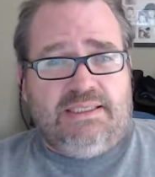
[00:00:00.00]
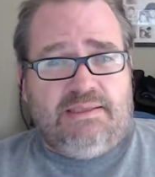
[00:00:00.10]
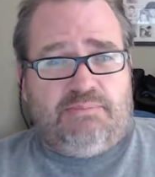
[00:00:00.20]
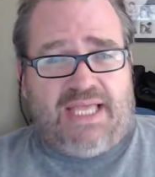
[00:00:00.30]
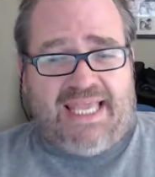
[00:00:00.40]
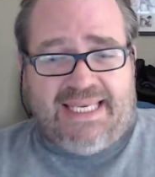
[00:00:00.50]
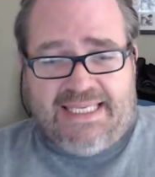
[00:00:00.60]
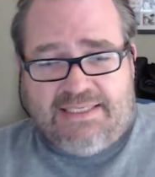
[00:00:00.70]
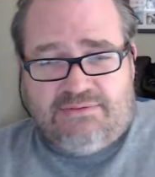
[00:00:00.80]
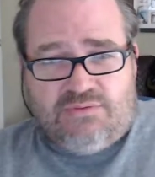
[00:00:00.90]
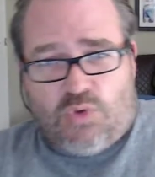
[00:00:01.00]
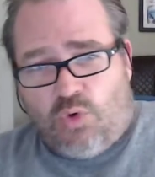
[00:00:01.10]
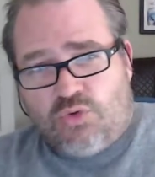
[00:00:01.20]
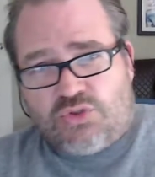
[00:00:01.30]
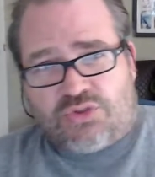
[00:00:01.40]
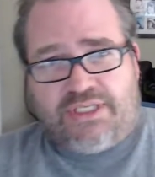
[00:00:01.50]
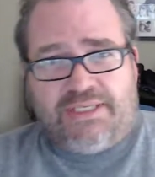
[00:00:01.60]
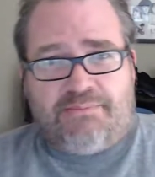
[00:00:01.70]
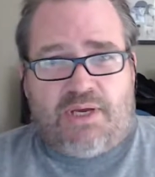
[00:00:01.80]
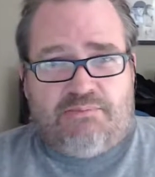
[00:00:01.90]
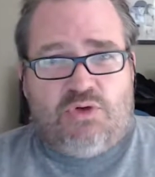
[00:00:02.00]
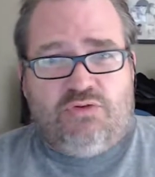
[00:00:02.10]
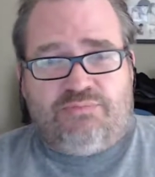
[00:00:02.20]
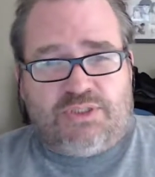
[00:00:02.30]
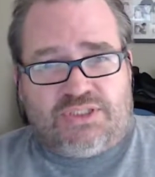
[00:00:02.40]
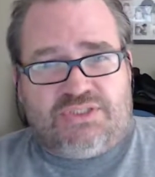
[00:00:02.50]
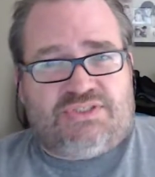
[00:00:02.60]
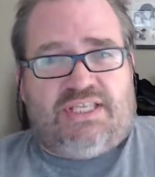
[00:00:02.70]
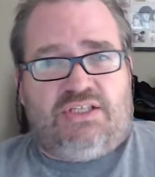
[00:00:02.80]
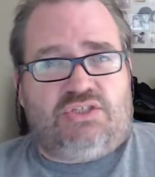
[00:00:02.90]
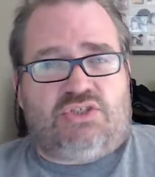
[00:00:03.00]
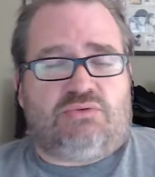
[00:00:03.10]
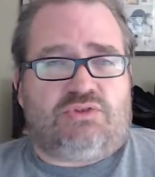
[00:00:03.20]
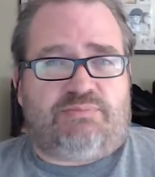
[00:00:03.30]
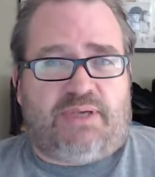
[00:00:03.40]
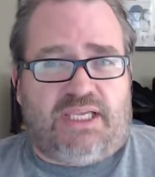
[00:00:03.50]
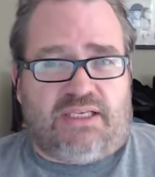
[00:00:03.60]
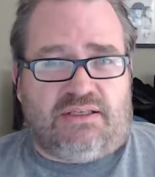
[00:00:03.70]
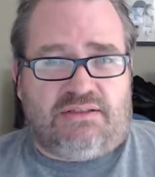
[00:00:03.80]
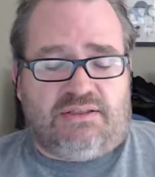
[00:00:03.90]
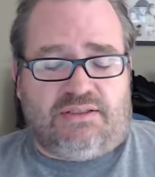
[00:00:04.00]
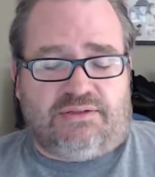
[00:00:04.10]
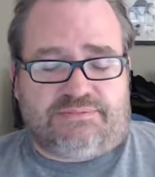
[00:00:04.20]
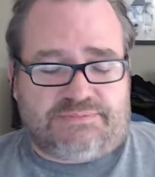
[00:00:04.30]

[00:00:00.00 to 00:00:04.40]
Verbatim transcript: but any altering in my movement can send a jolt of pain. You know,